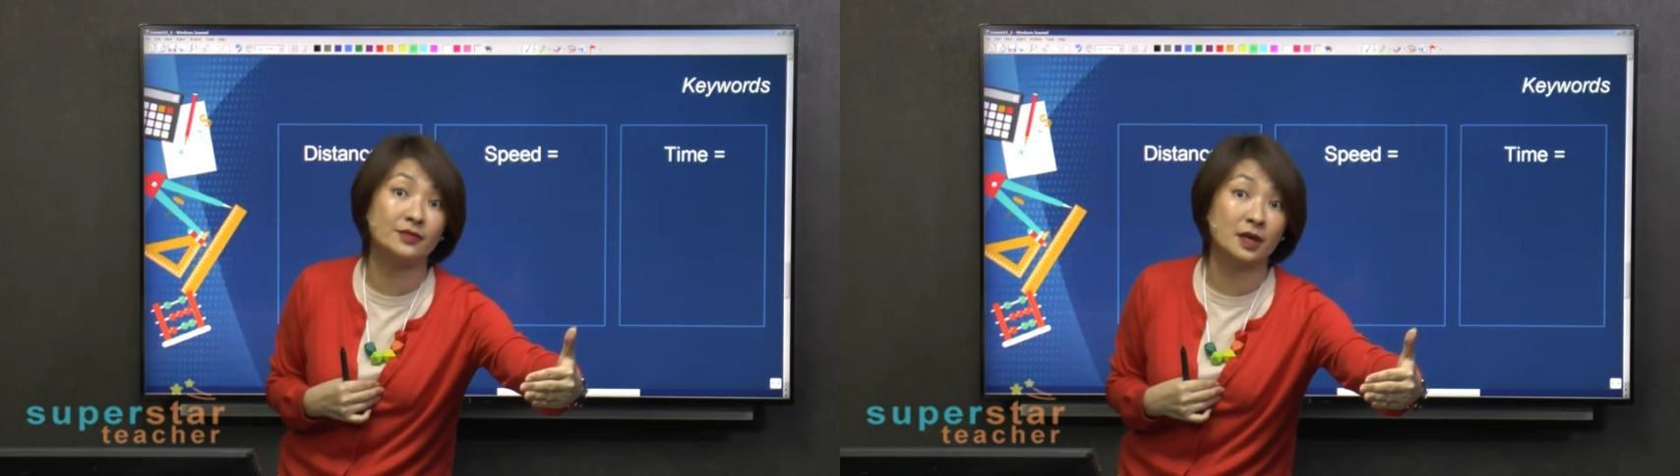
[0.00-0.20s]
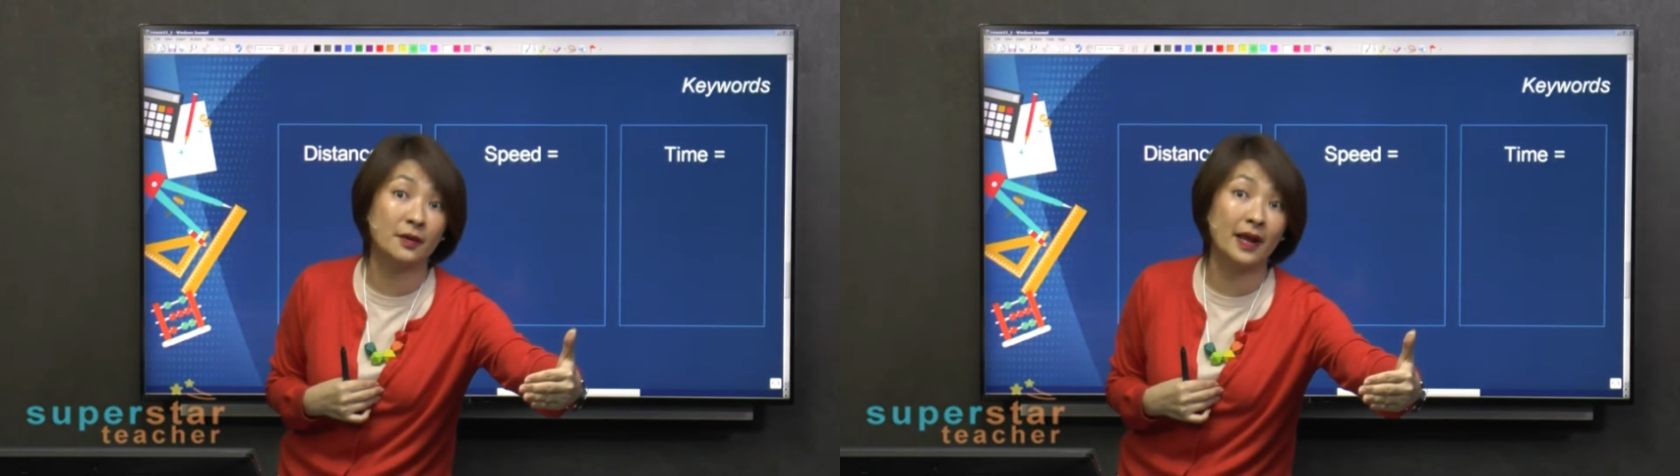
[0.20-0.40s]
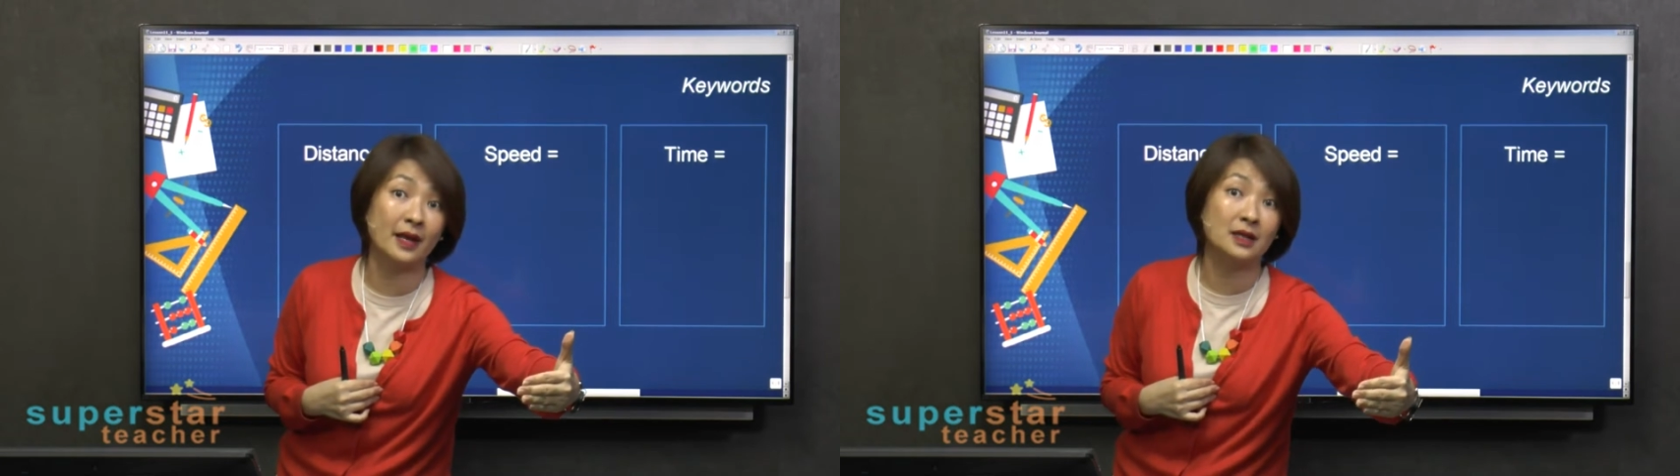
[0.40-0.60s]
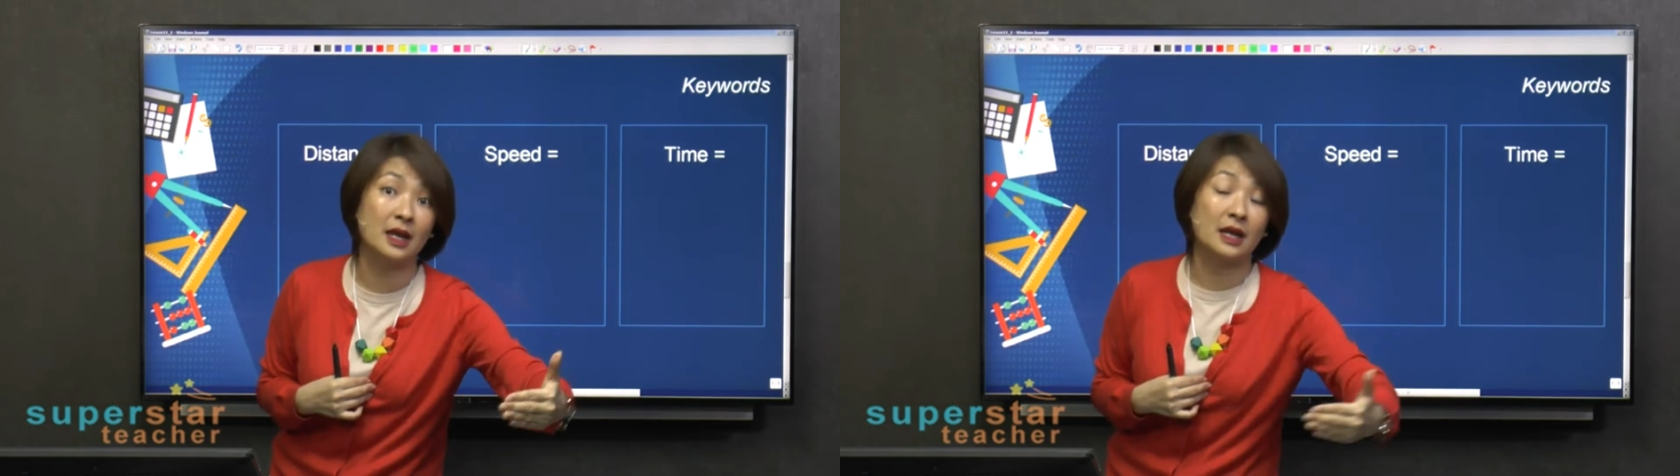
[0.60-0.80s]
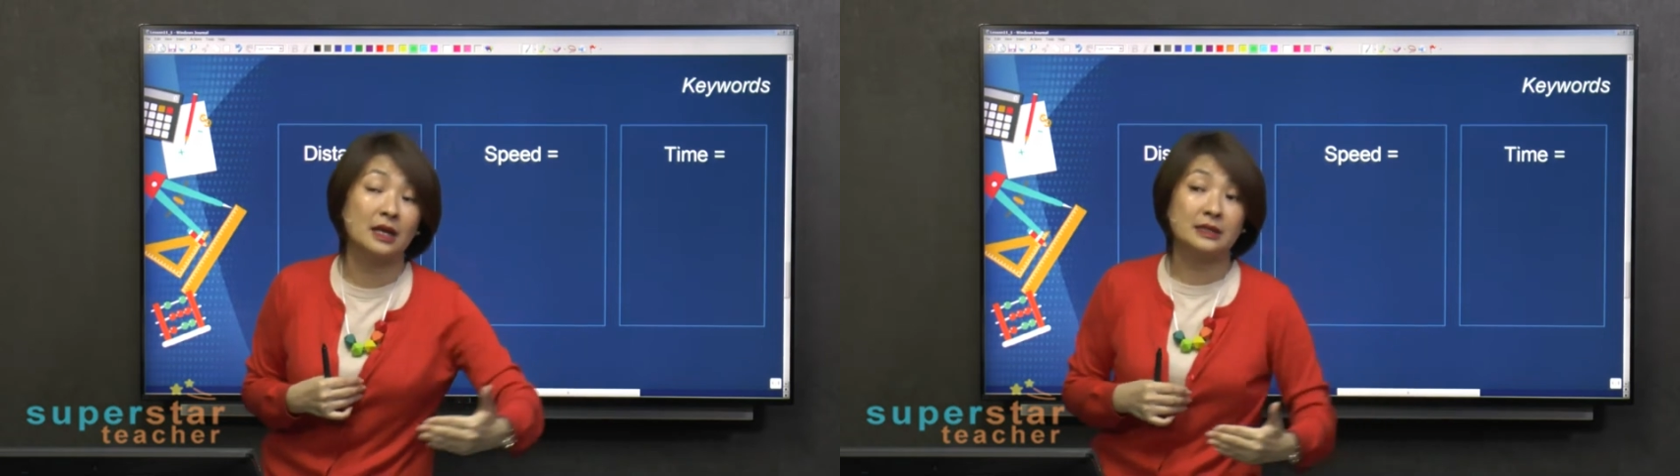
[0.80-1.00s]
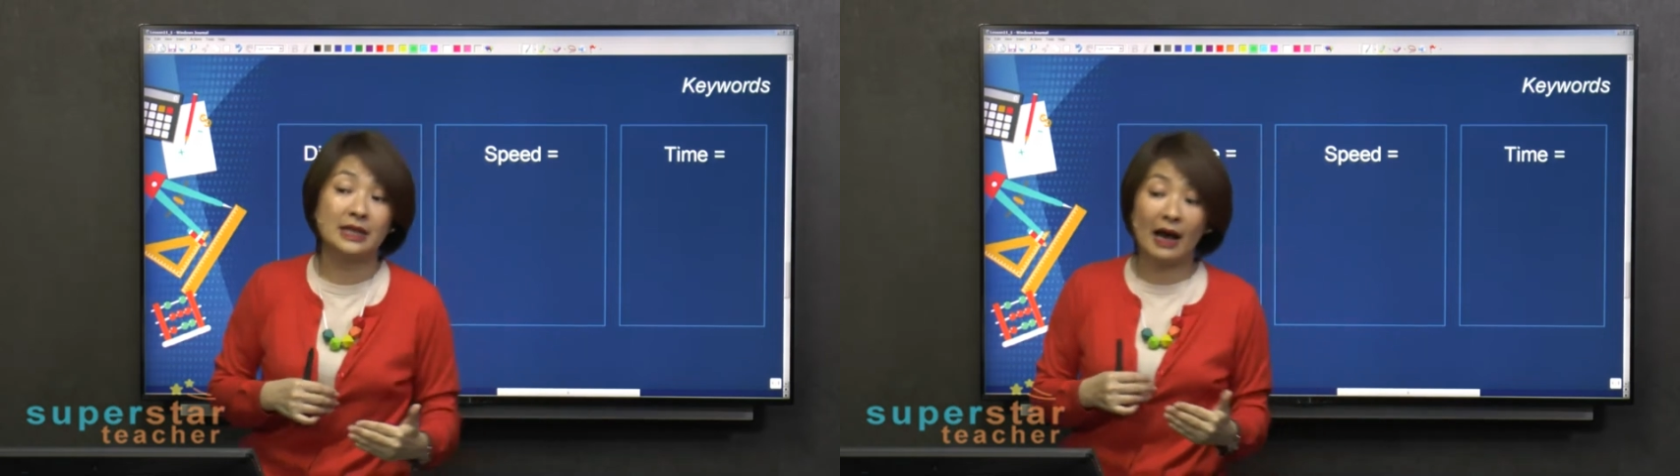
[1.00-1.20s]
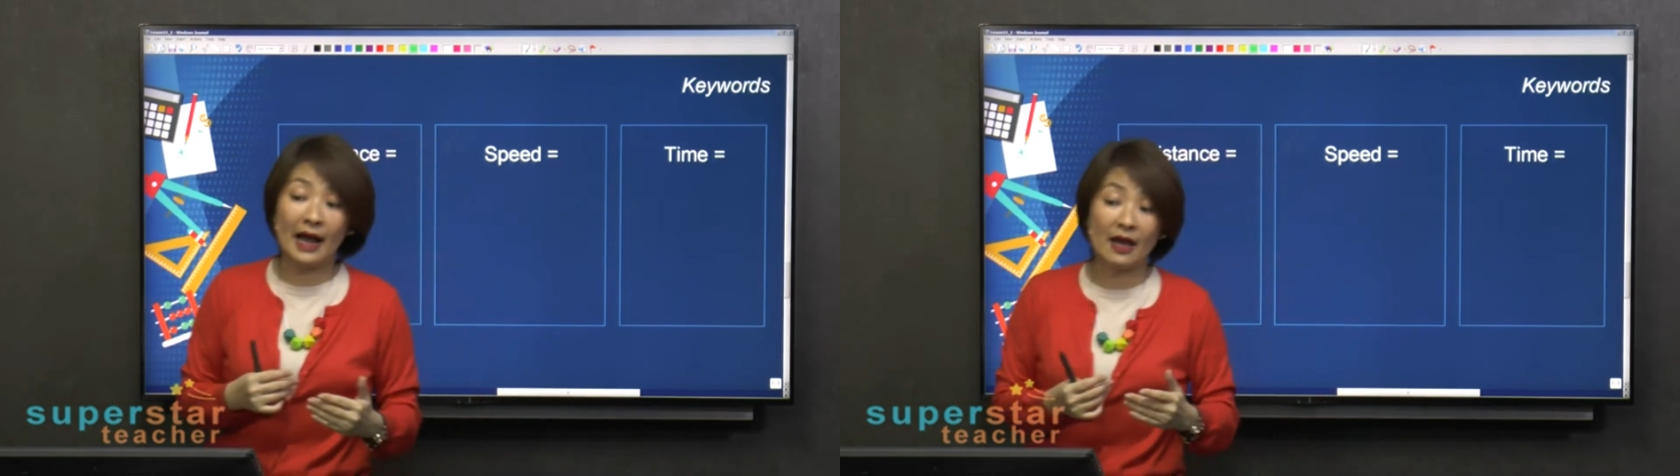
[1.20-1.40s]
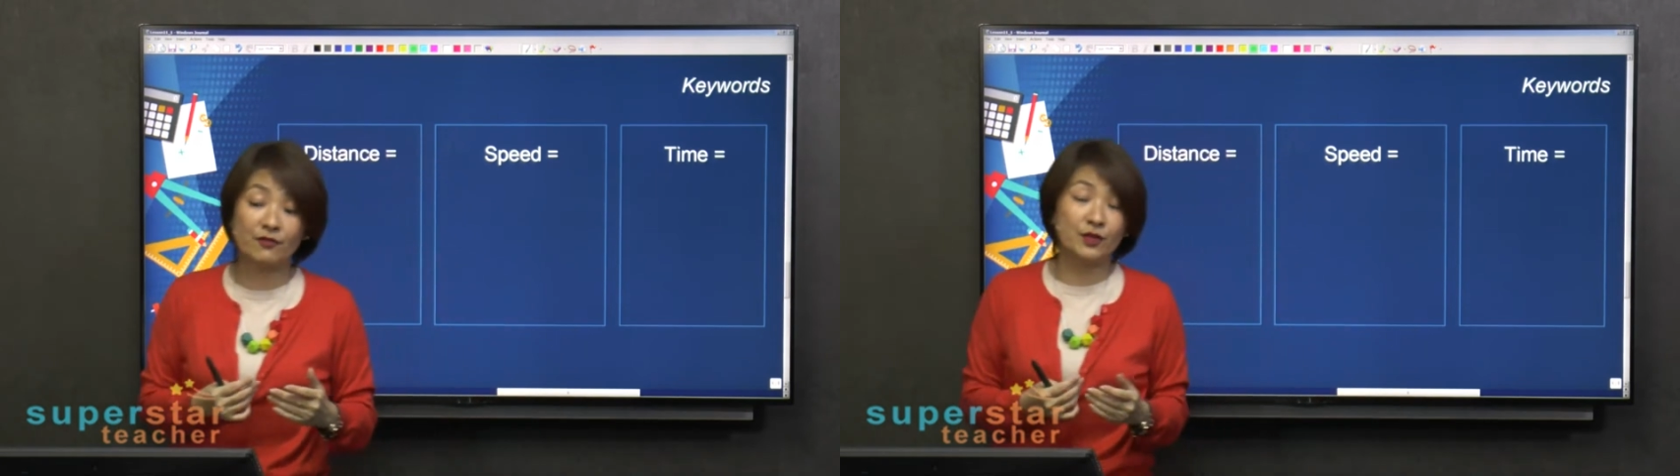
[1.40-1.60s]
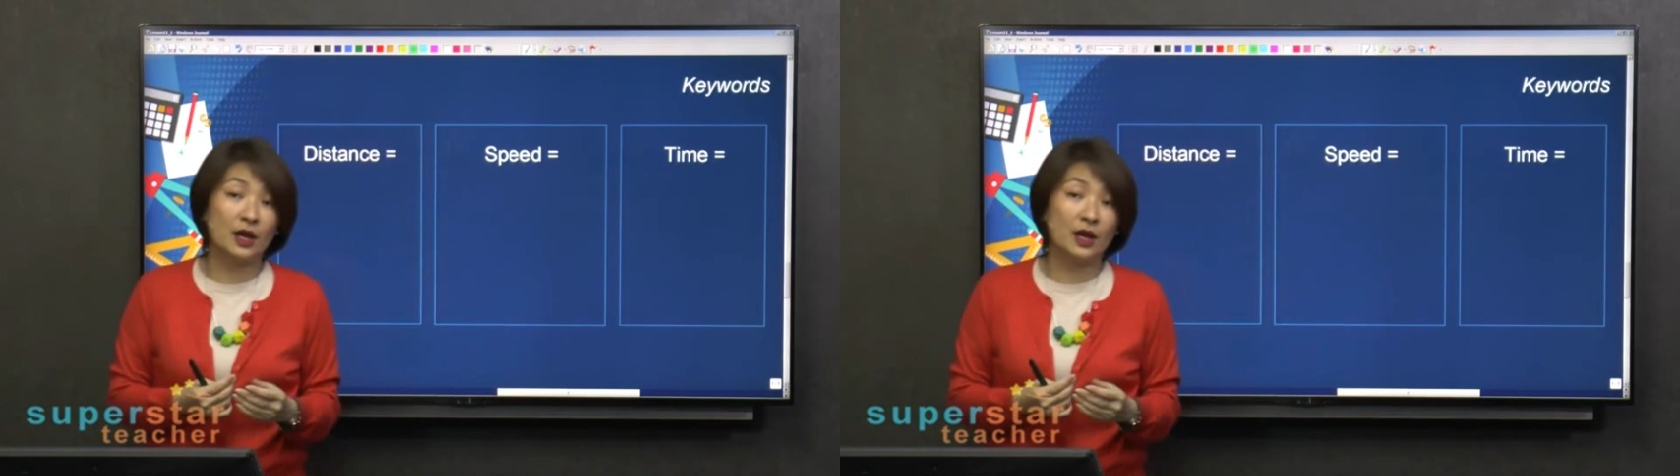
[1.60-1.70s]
correct? Now I have,